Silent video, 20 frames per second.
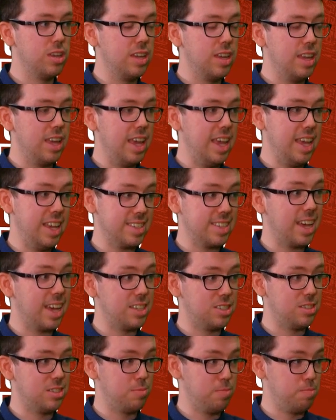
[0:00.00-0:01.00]
is
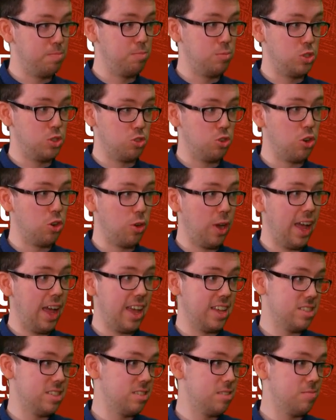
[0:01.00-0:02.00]
as strong
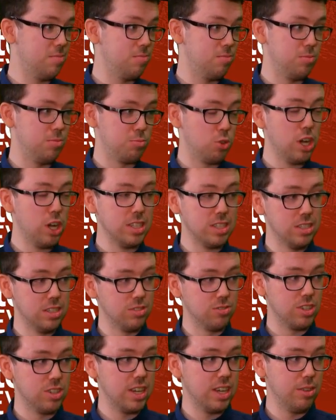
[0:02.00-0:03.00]
as Brighton's
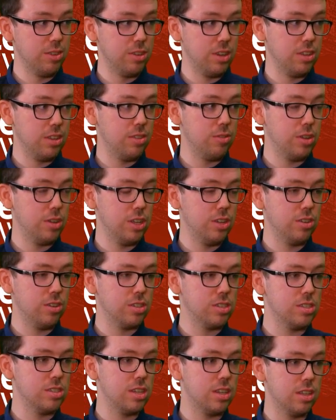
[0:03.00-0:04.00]
really. When you
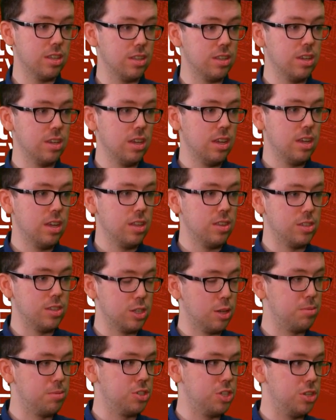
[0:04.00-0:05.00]
consider the
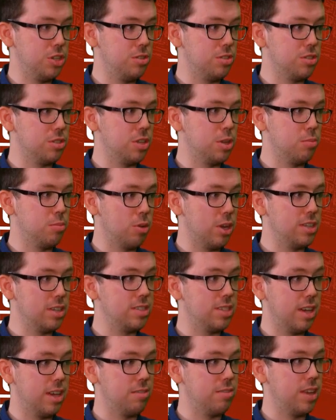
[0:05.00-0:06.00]
substitutes that
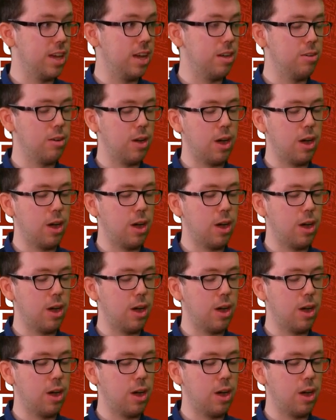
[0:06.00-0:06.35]
Brighton have now, I